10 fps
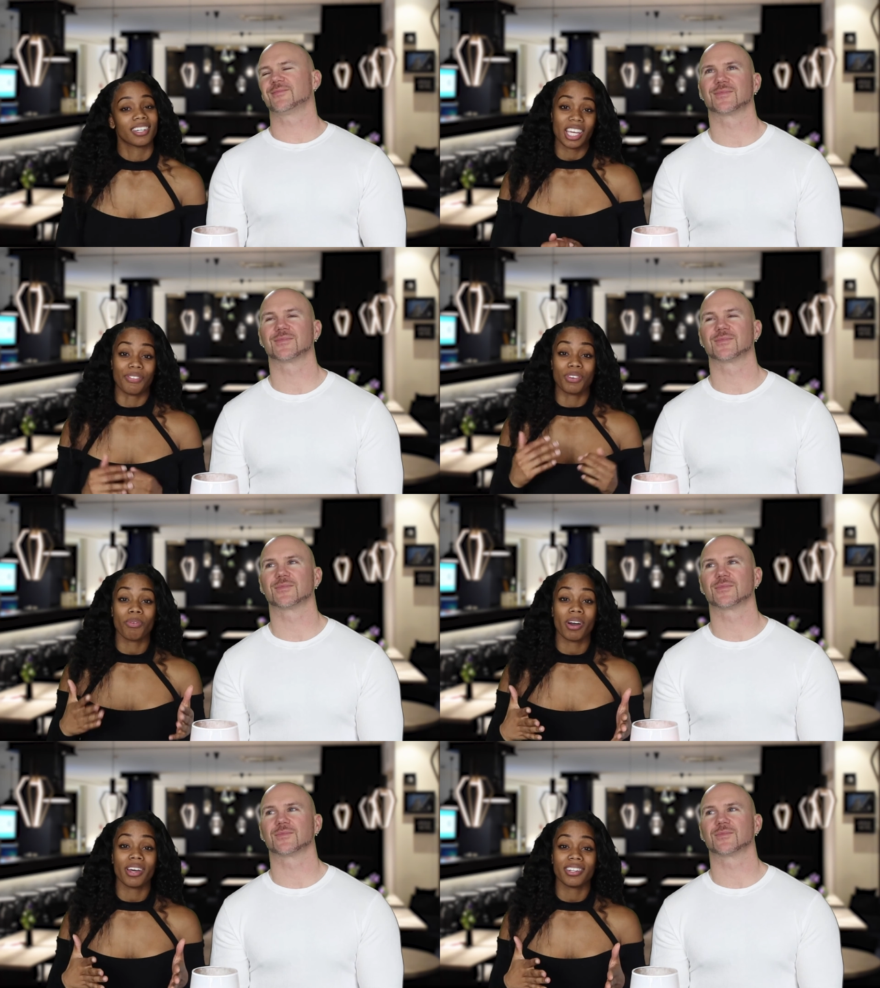Speaker 1: If you
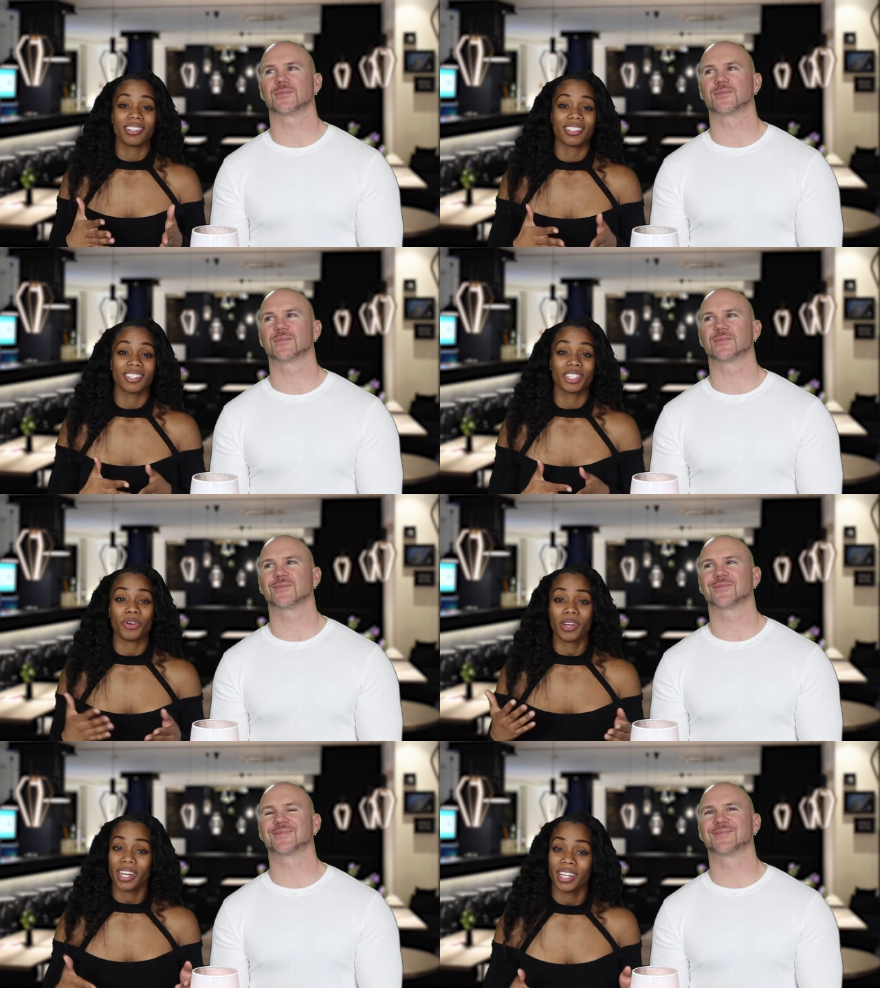want, go
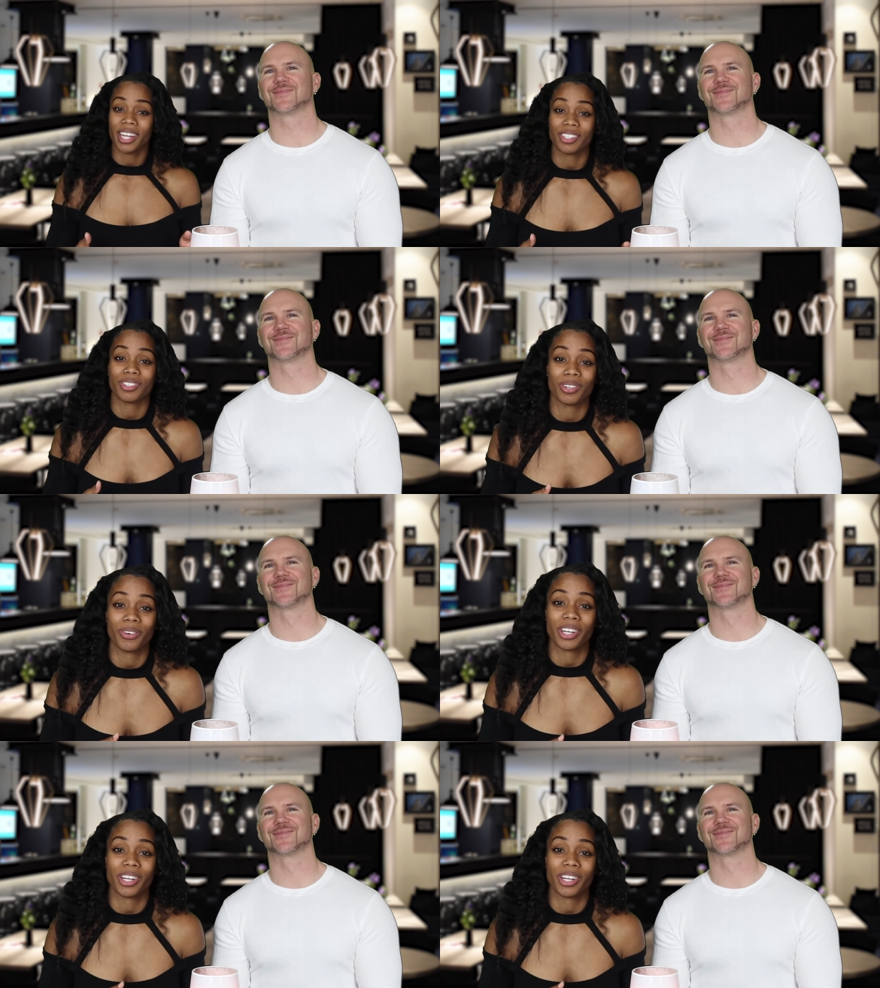ahead and answer the